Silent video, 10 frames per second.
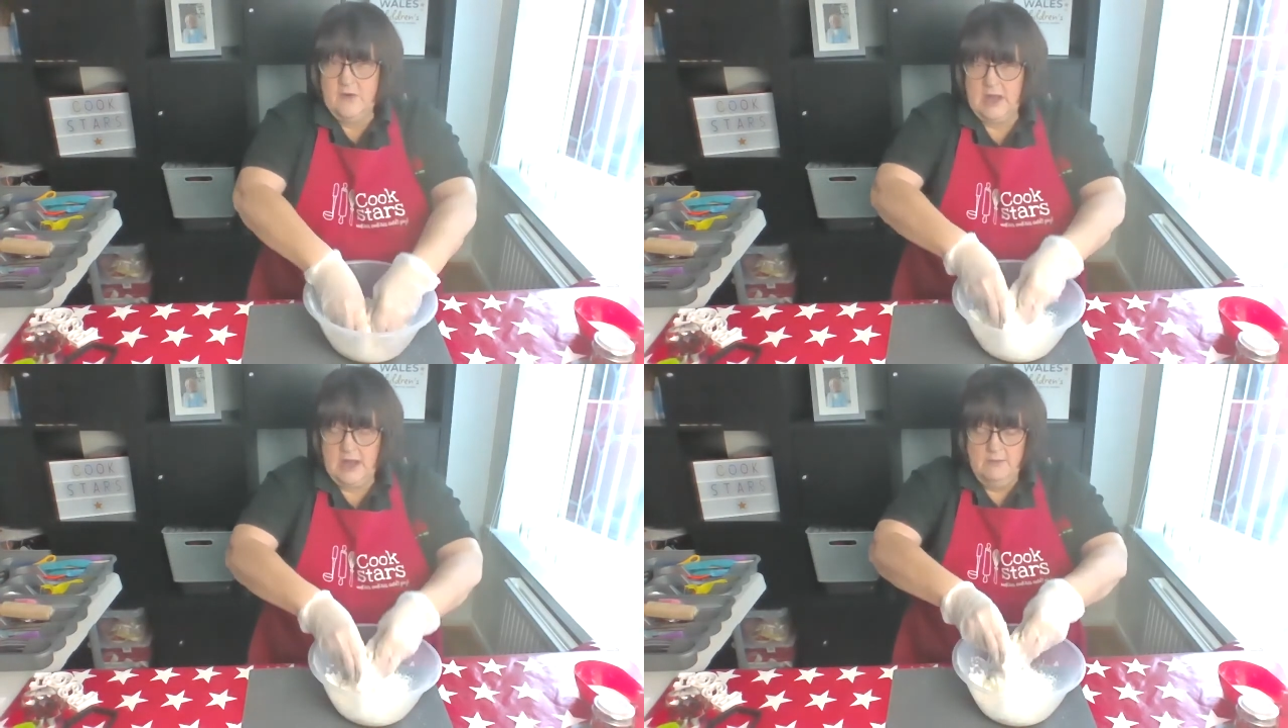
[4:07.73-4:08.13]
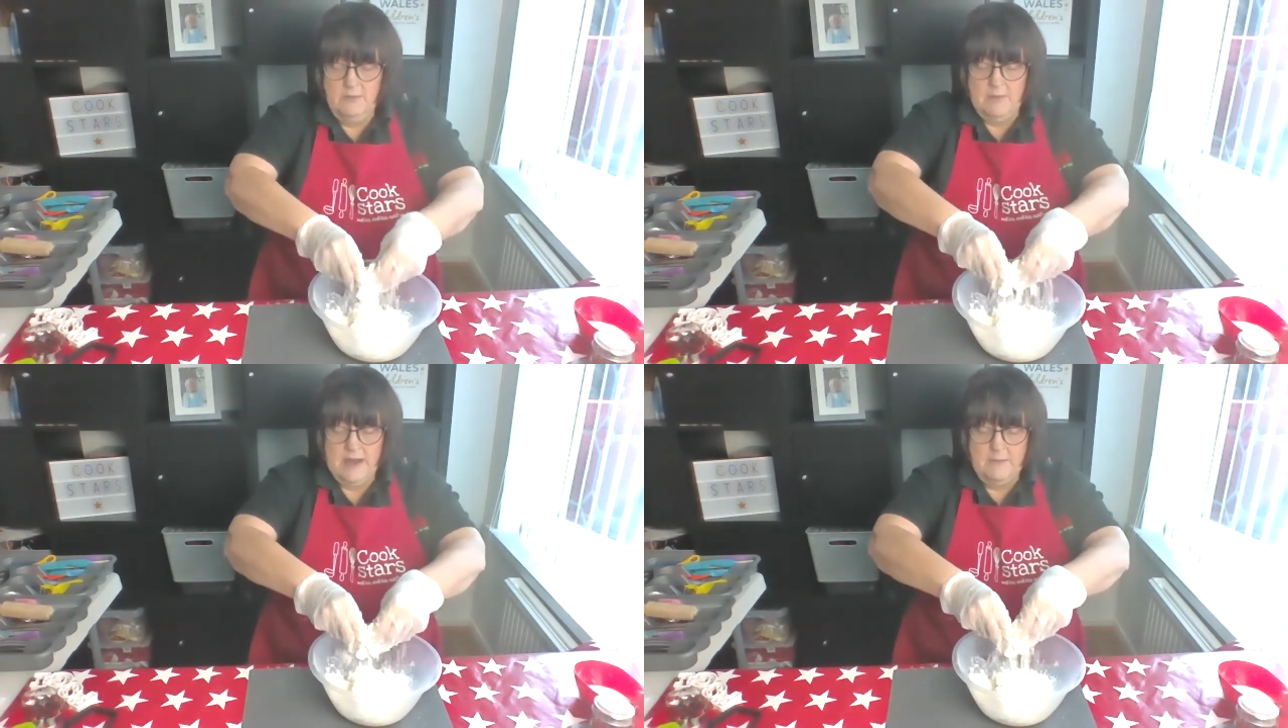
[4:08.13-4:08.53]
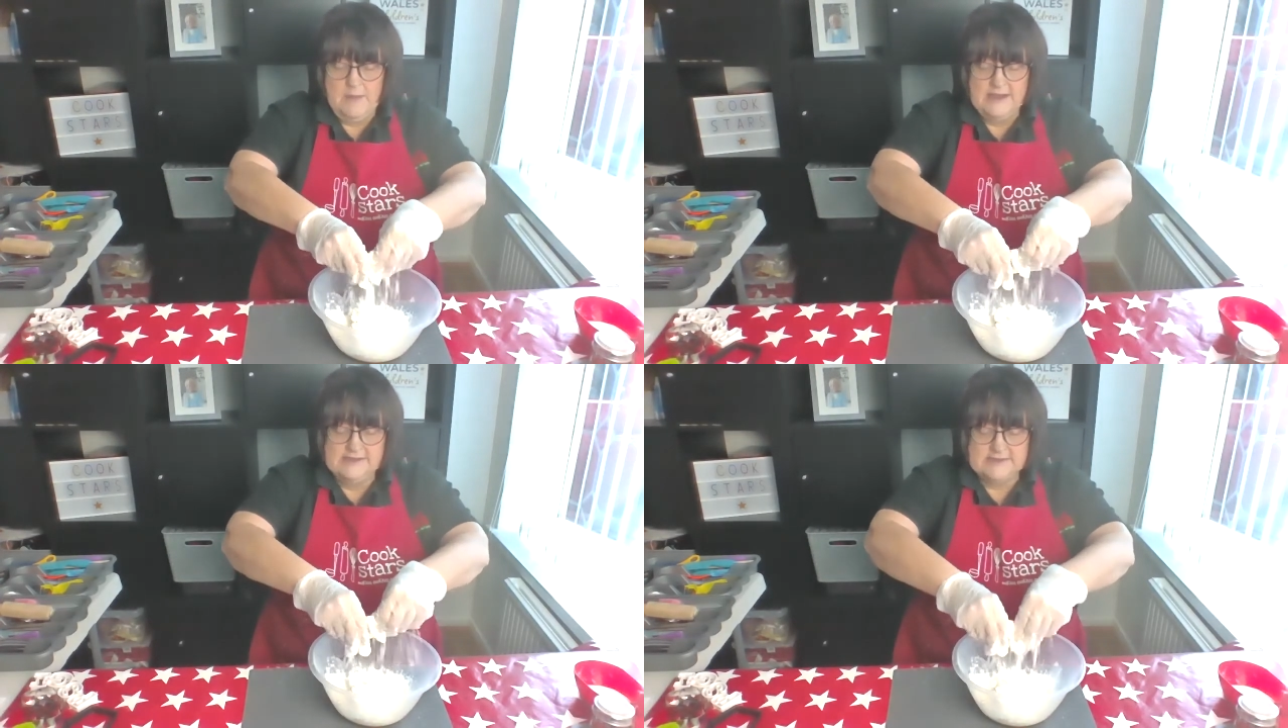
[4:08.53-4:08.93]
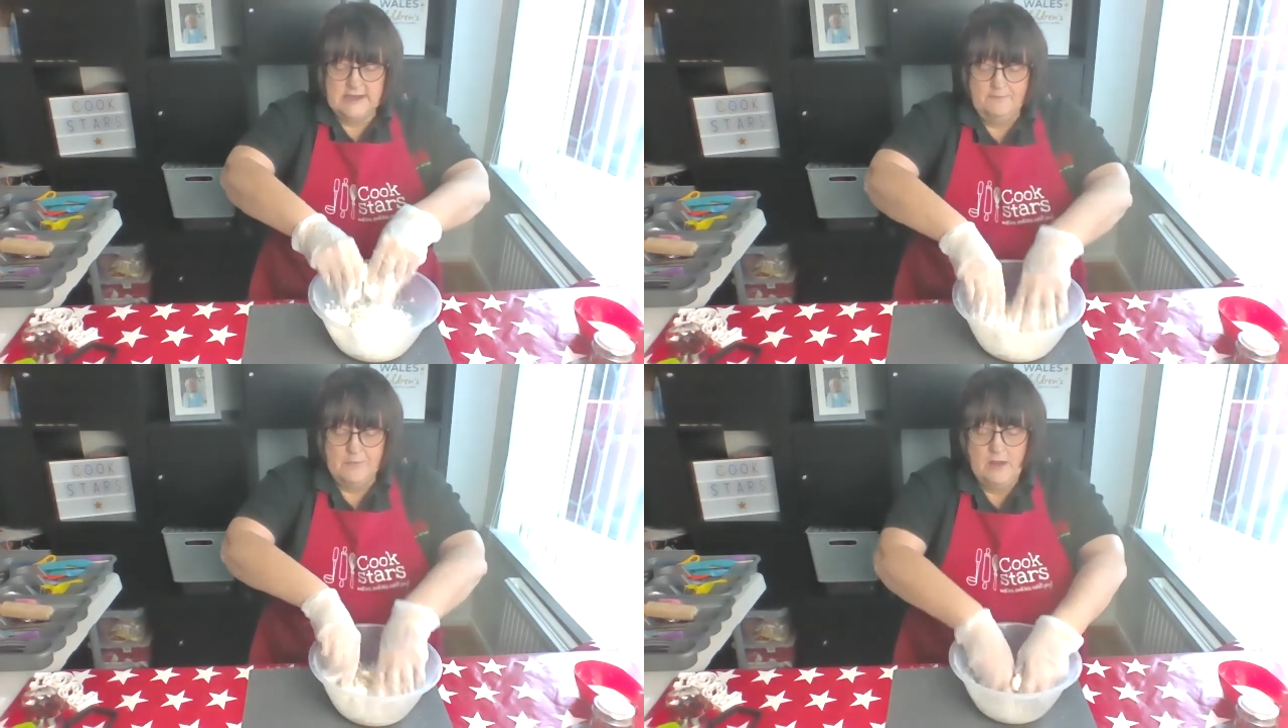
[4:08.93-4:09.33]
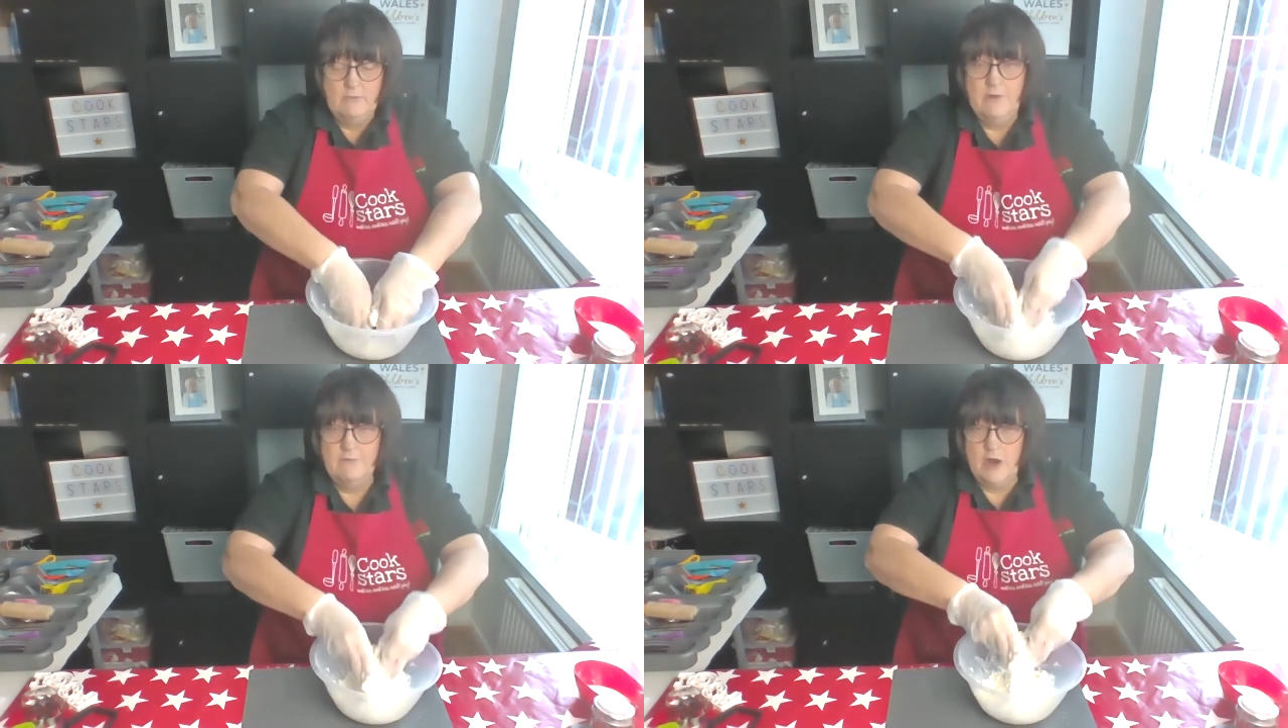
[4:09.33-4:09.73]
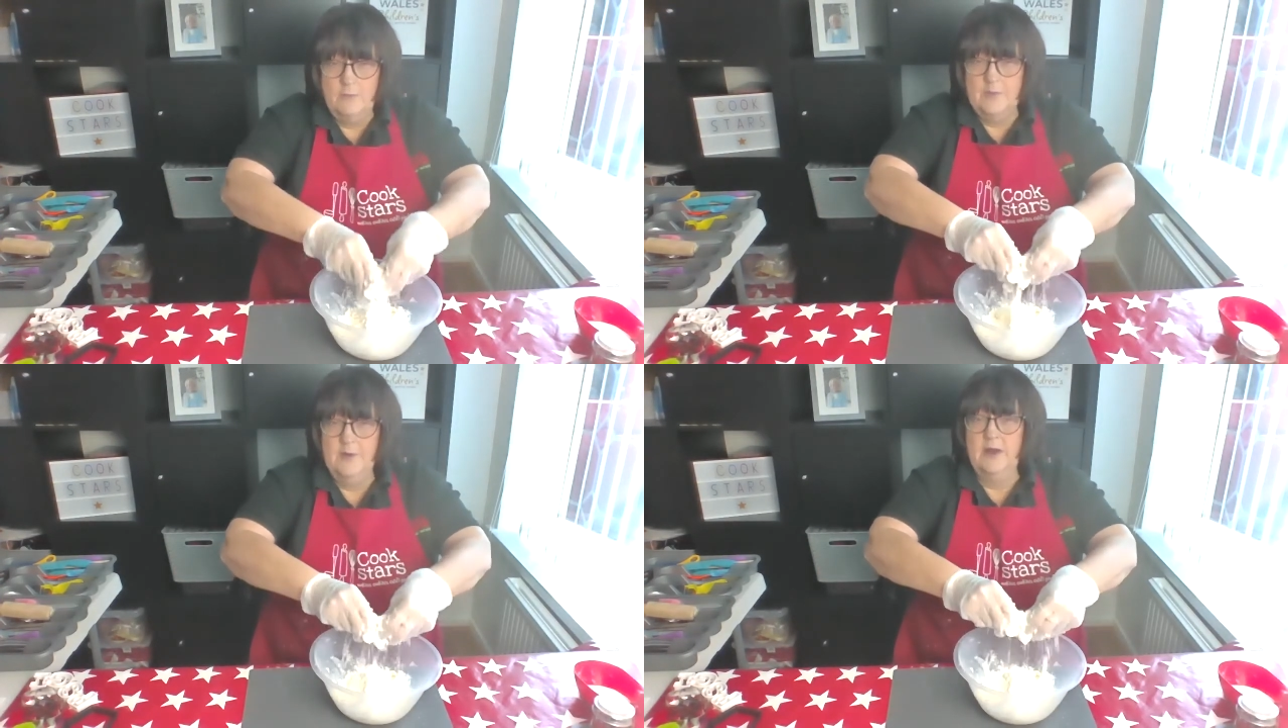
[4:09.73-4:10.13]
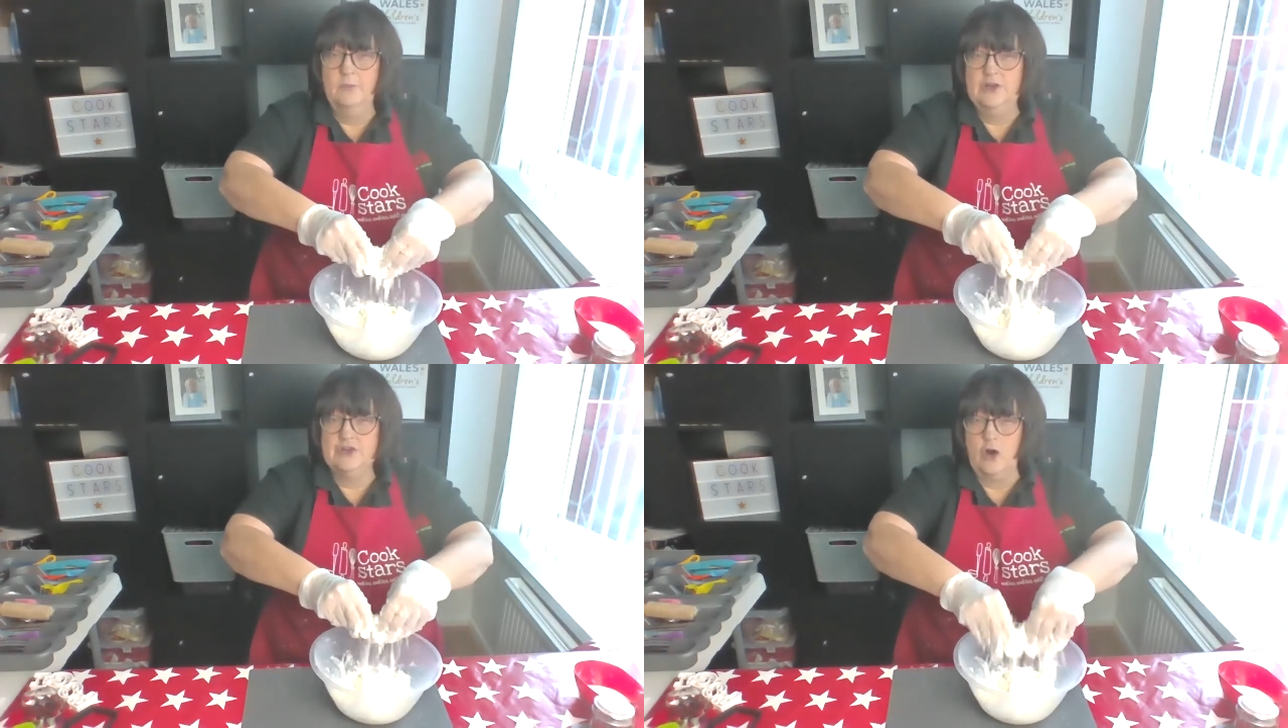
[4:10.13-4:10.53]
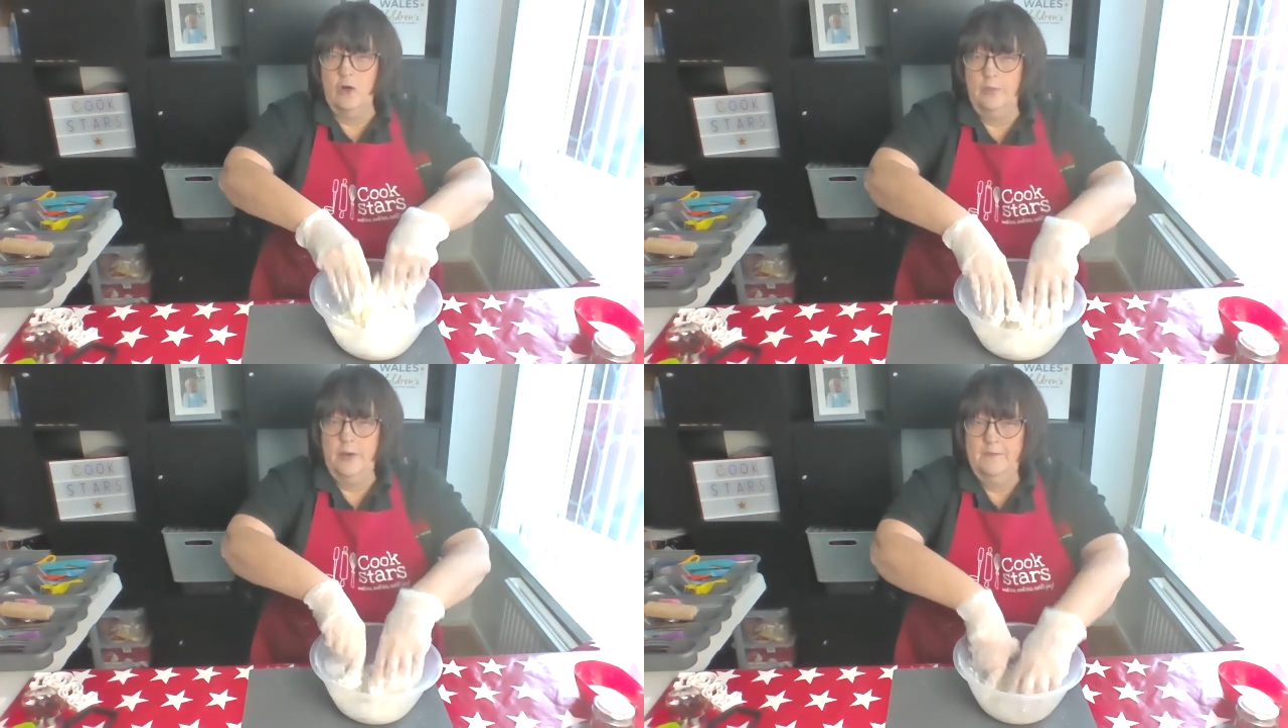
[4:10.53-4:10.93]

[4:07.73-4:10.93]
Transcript: Okay, we pick a piece up, we rub and we drop.